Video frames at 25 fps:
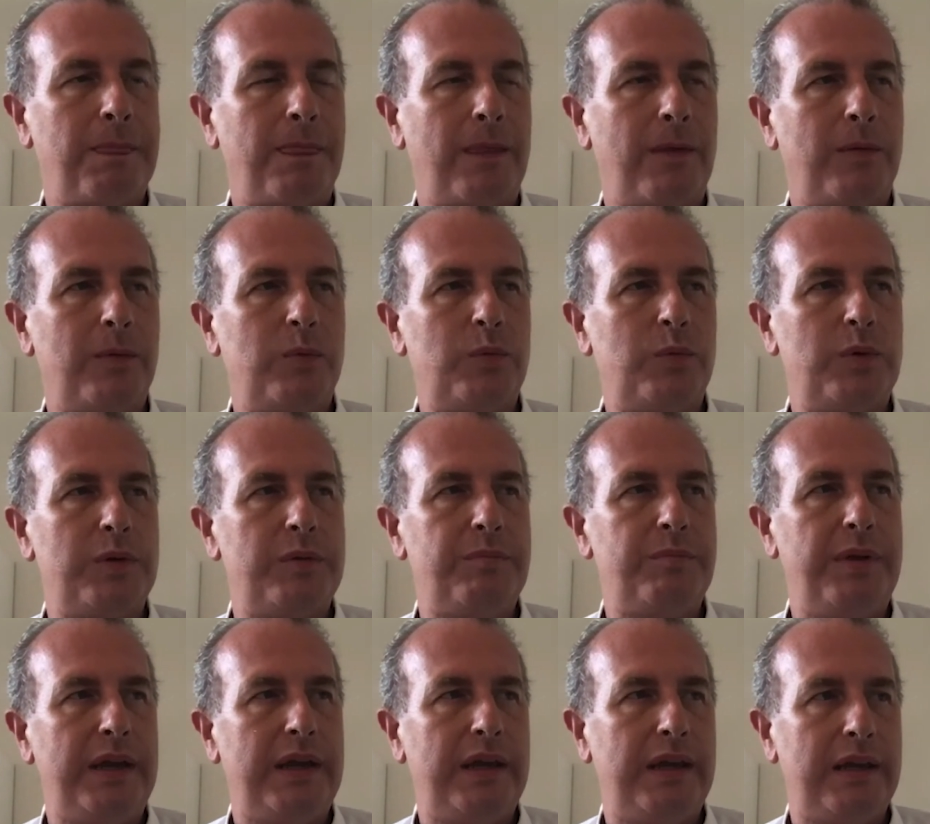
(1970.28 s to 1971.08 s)

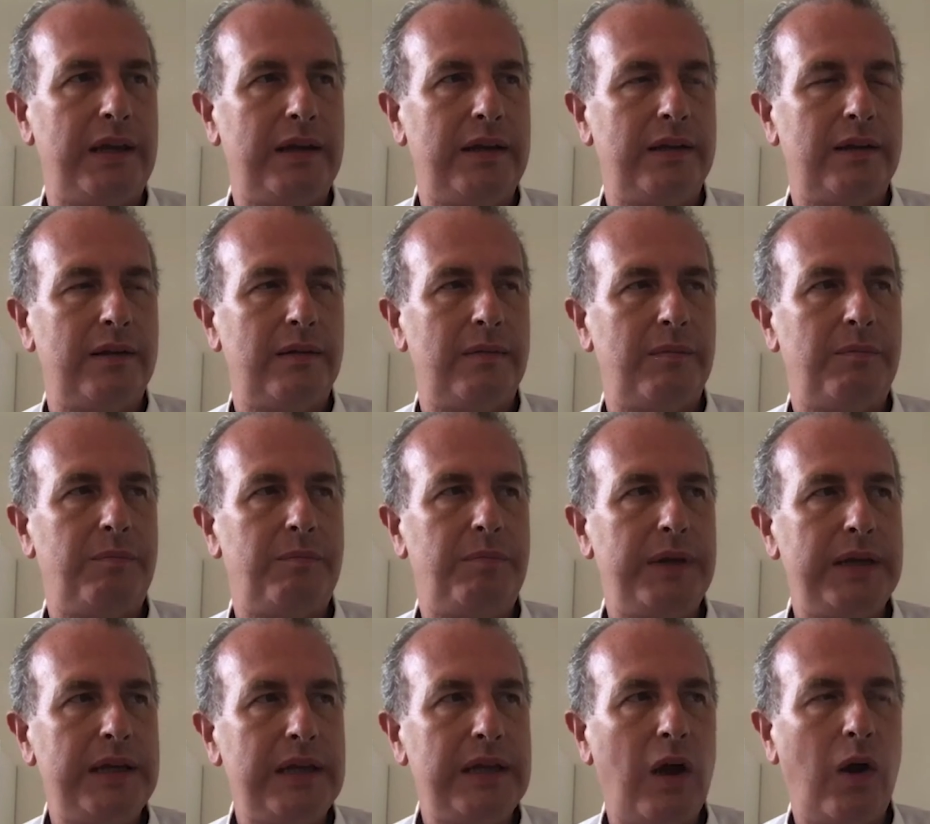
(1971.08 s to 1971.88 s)
would be
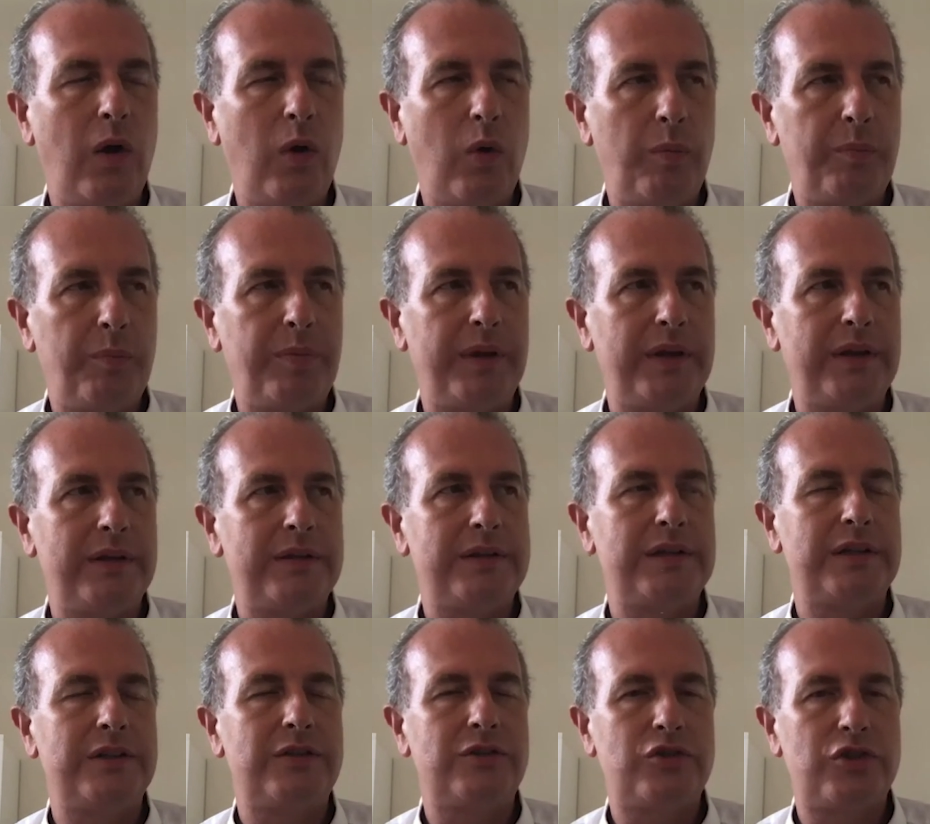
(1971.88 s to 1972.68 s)
open
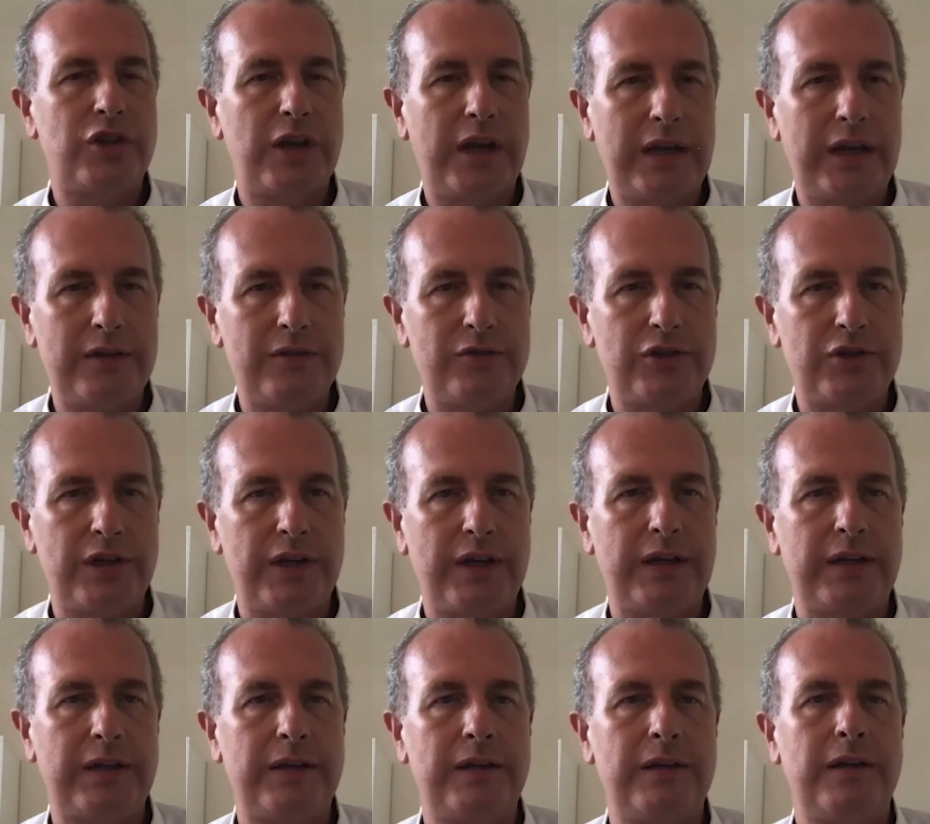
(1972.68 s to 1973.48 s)
to
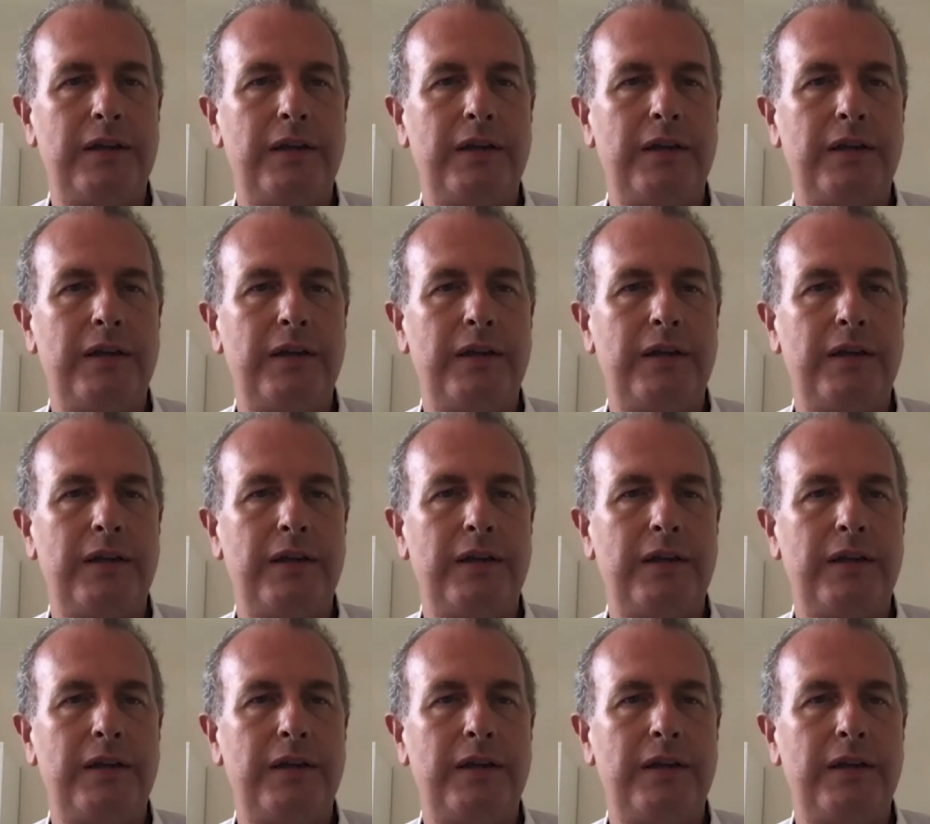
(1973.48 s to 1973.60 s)
changing